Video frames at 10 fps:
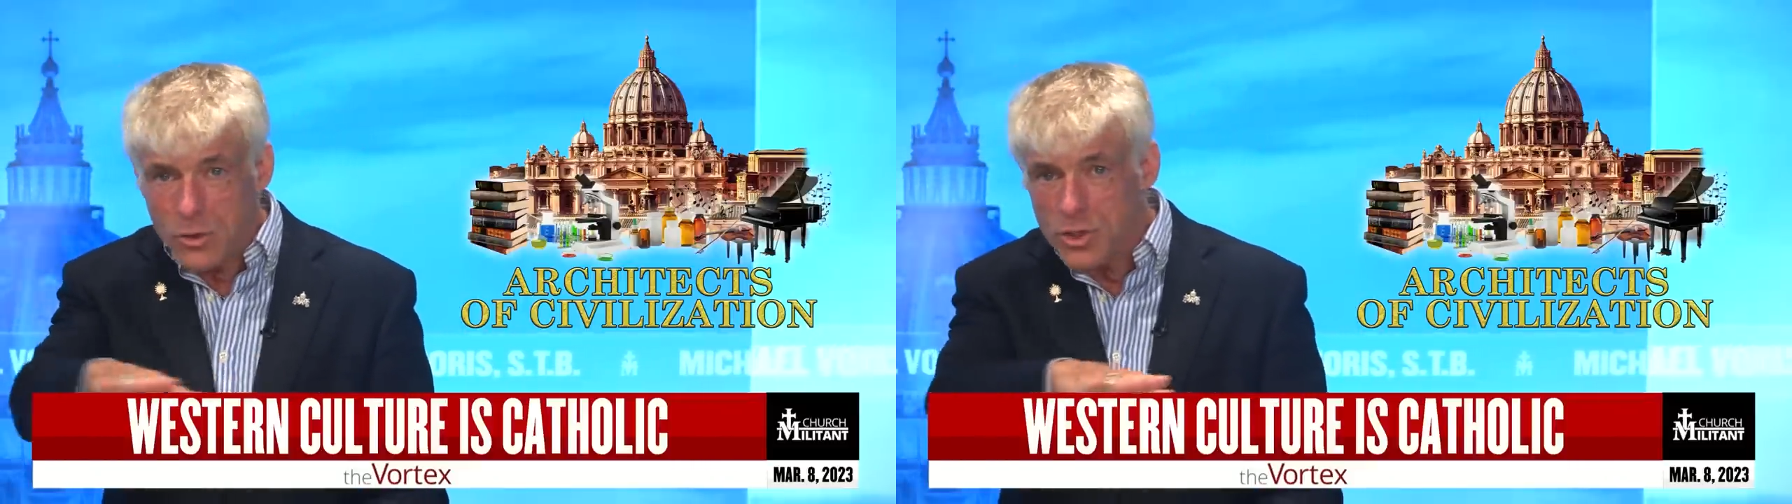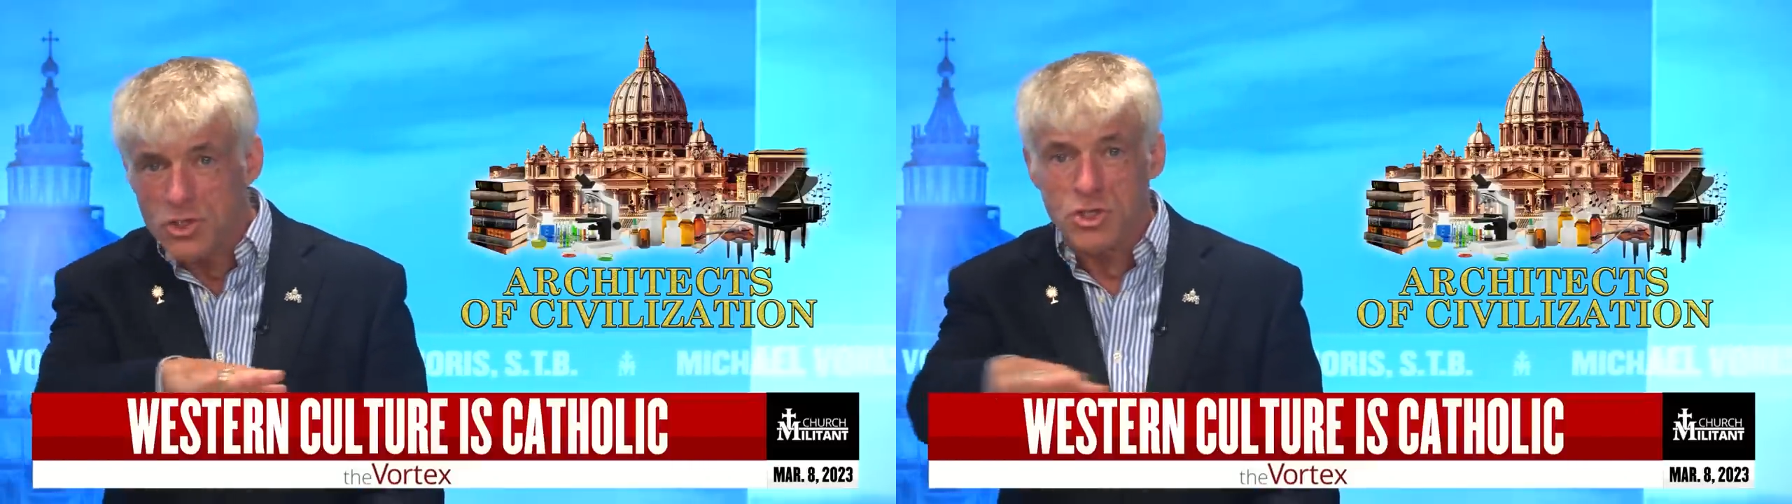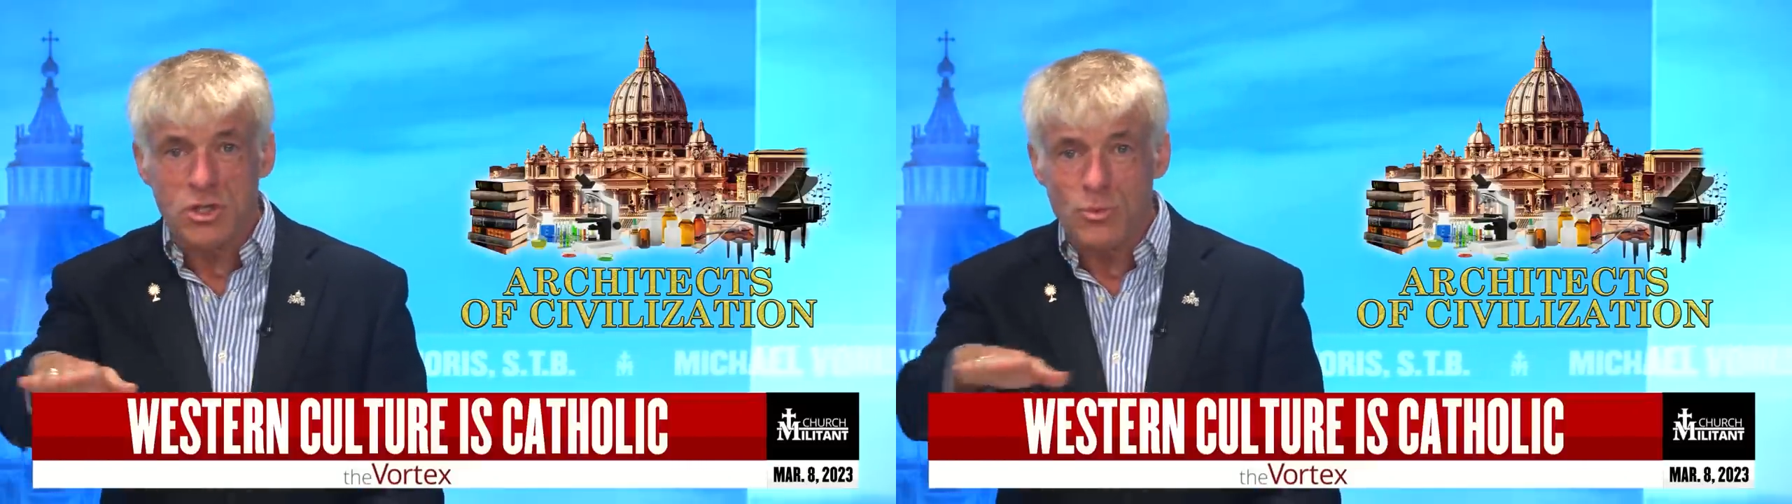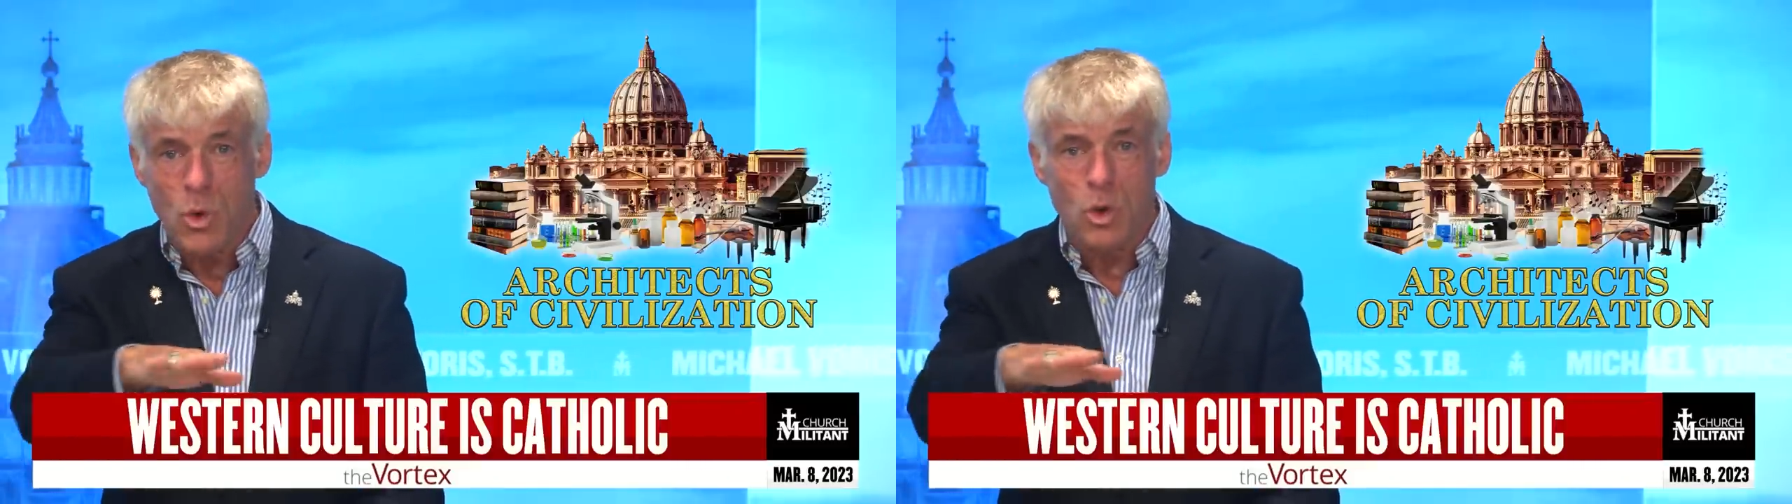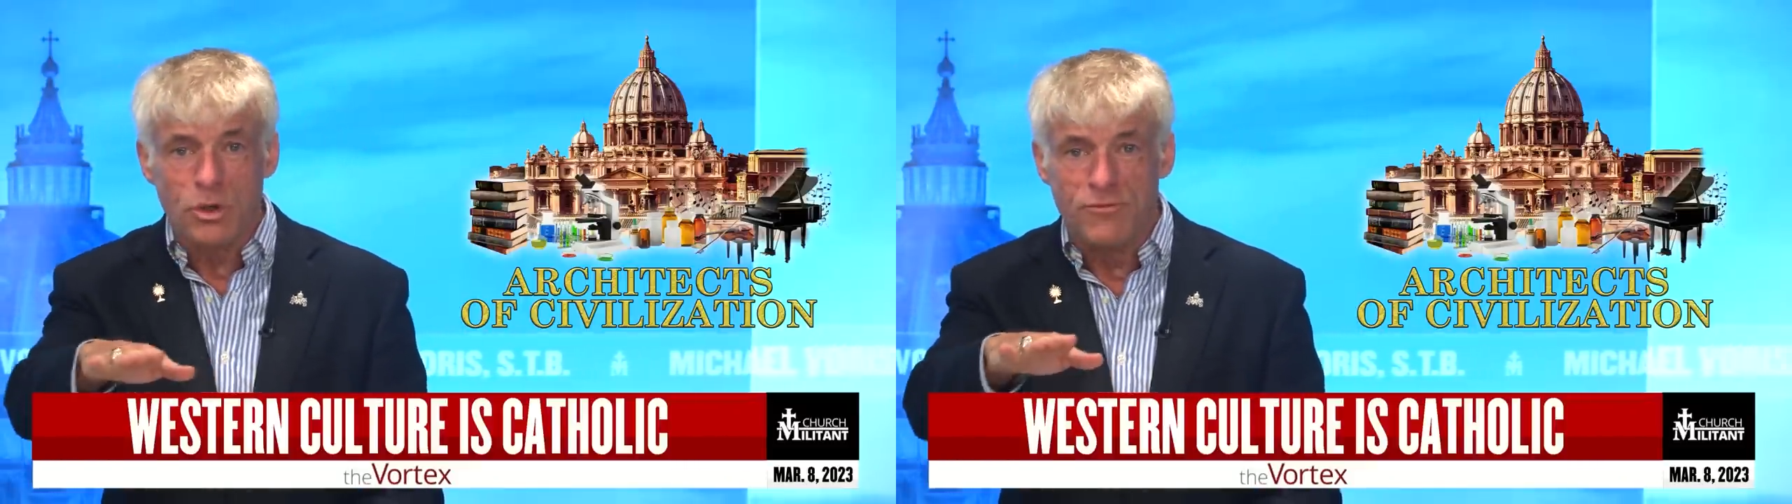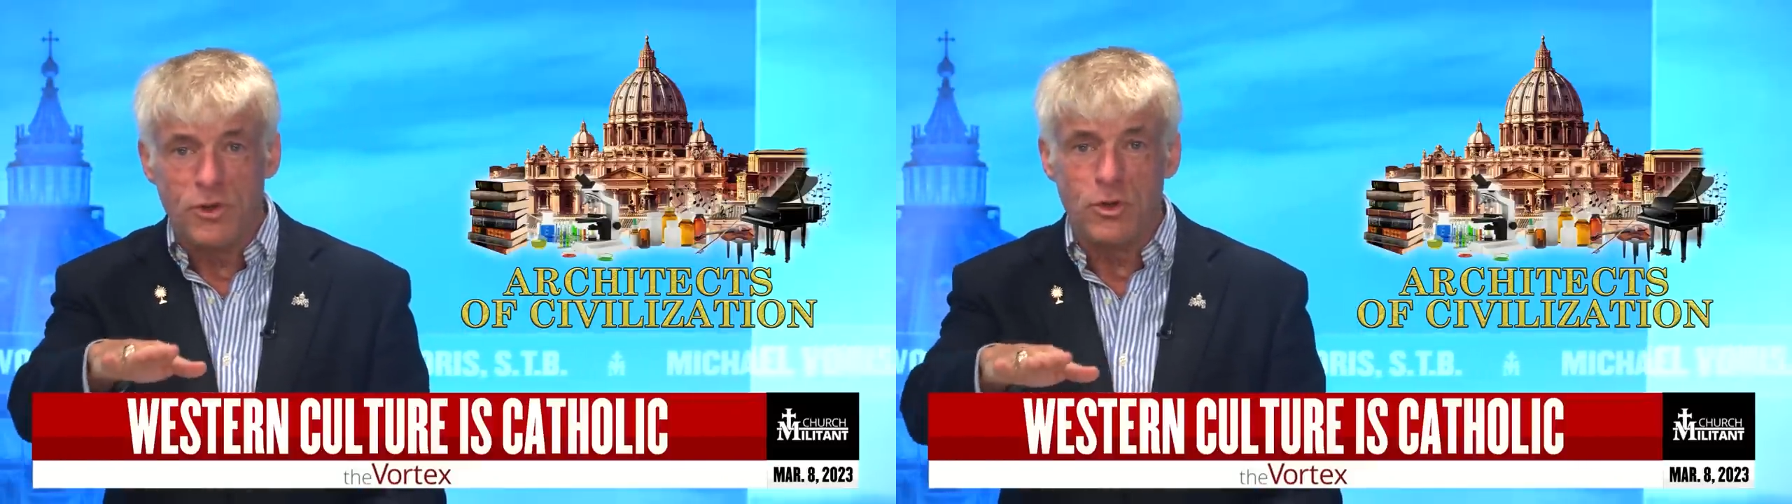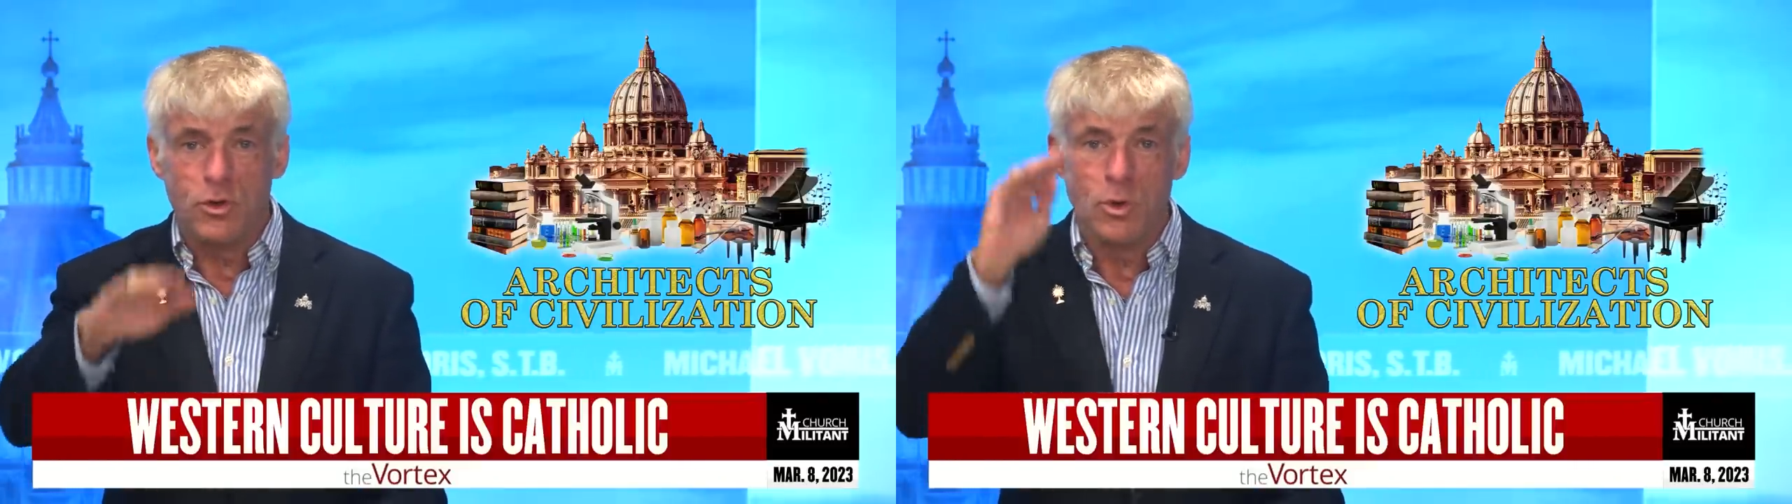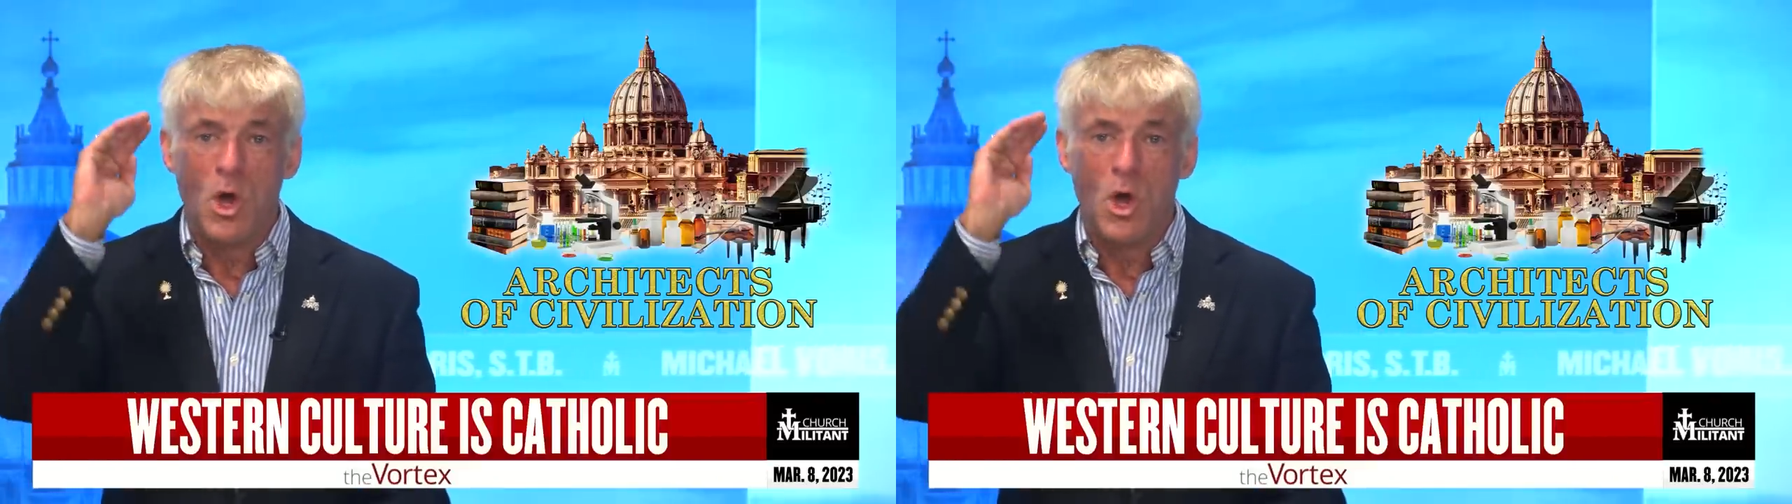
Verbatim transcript: Christian worldview